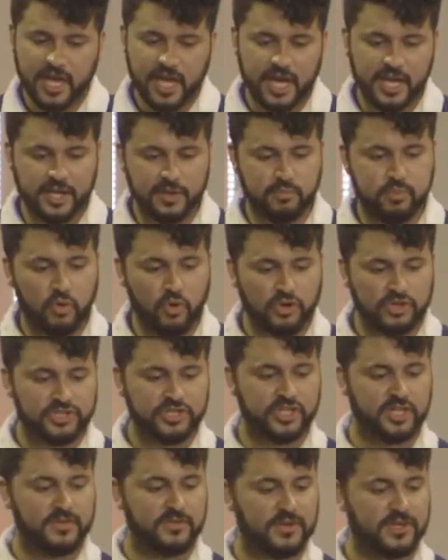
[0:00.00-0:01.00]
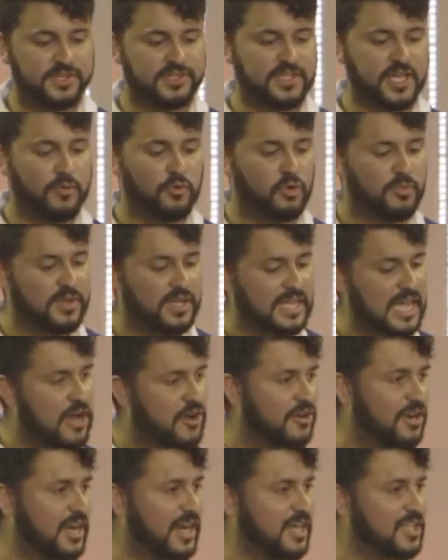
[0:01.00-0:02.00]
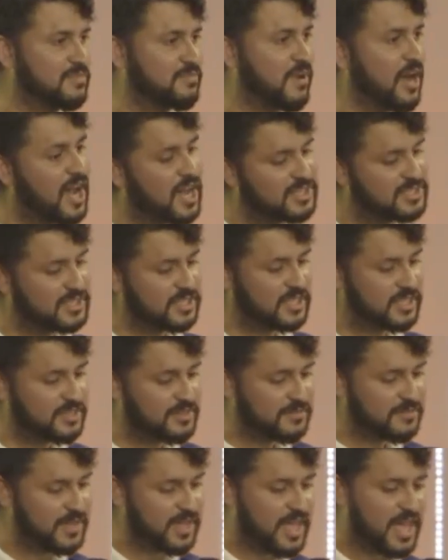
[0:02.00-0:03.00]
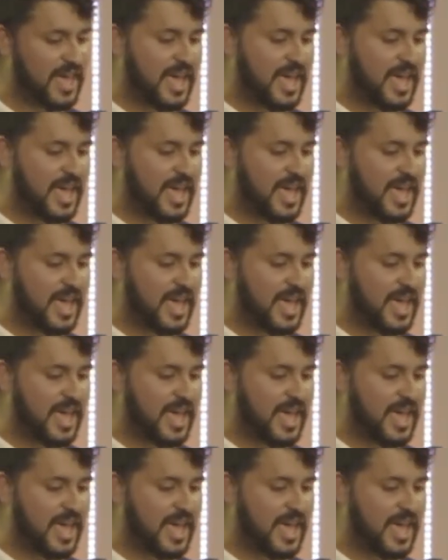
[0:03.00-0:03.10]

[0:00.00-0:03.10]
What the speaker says: any portion of us that would be counted as positive,